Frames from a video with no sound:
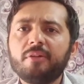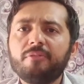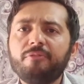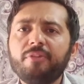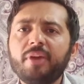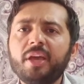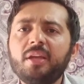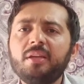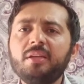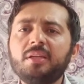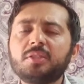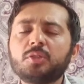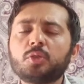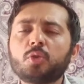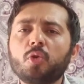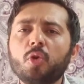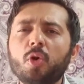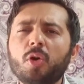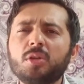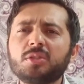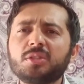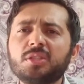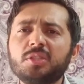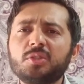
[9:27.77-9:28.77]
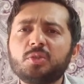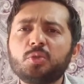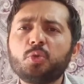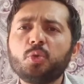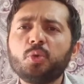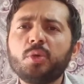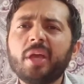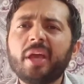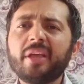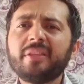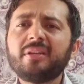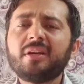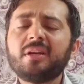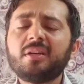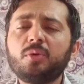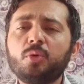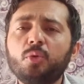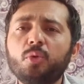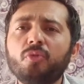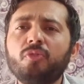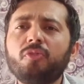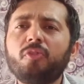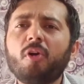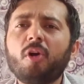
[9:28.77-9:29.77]
various clauses together
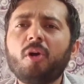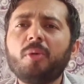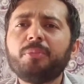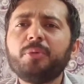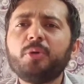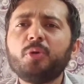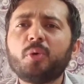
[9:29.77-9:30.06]
to form